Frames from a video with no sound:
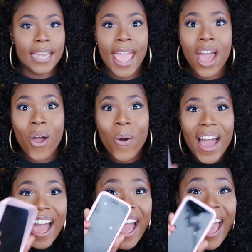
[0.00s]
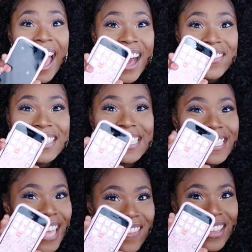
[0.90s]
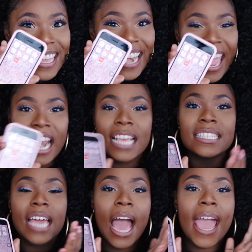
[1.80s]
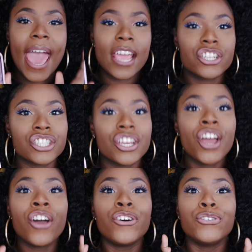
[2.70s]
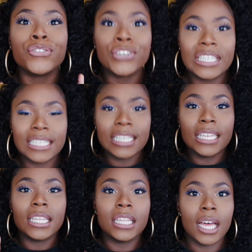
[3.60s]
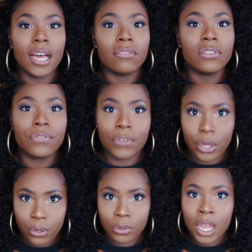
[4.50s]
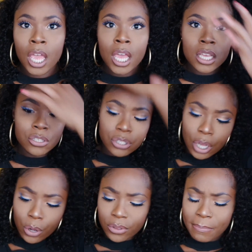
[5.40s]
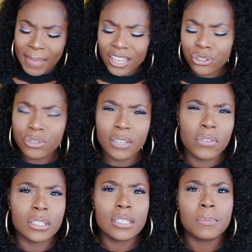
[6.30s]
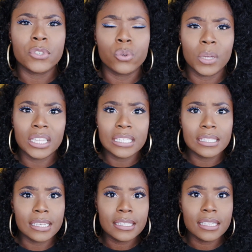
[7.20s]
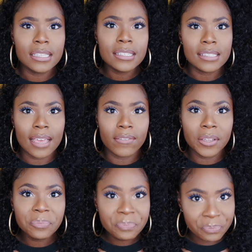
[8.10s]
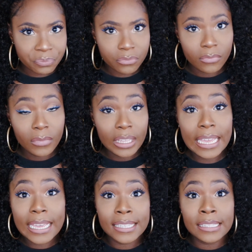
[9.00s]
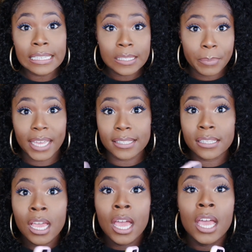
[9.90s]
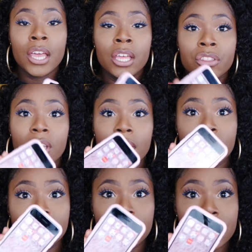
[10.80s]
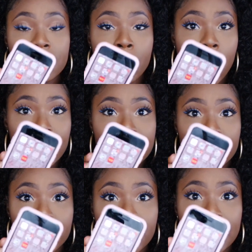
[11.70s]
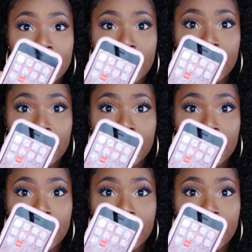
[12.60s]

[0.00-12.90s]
now I have a 7 and I actually really love the phone. So the major difference between the 6 and the 7 is the space. The smallest that you can